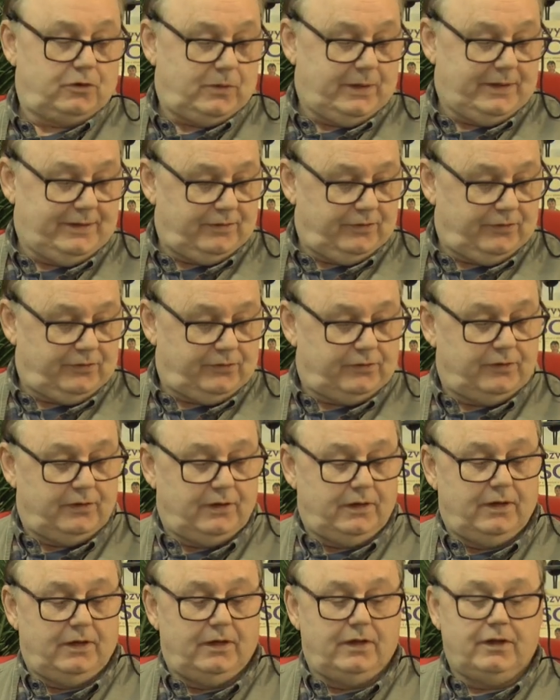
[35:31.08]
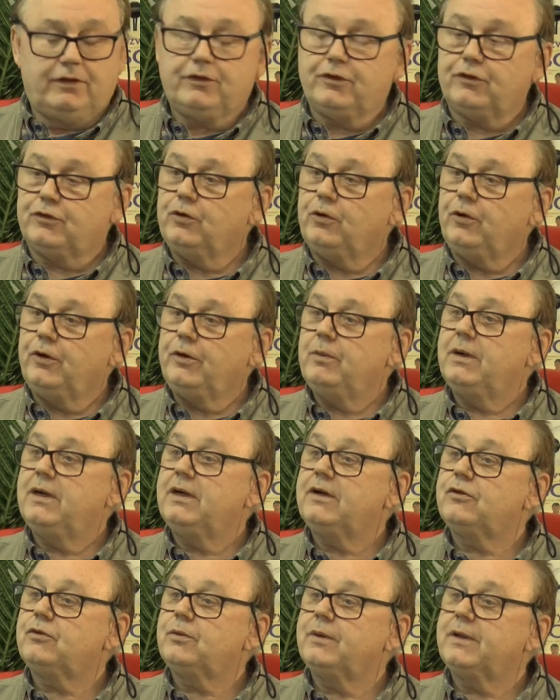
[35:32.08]
Quintus. Mm. The toy
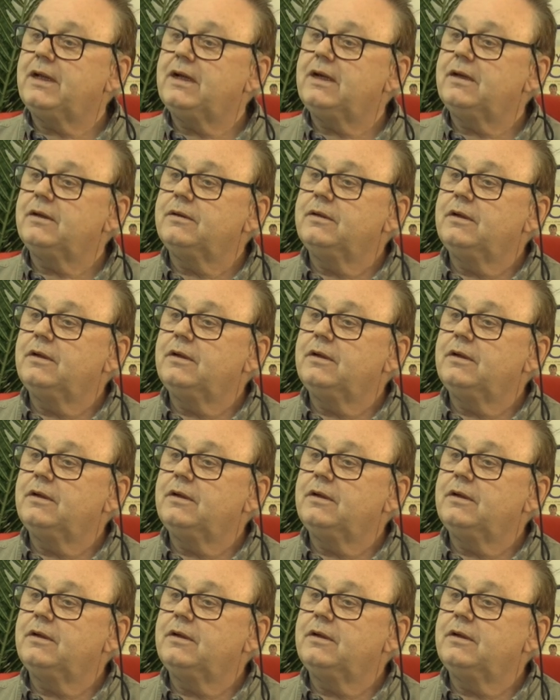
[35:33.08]
works with her.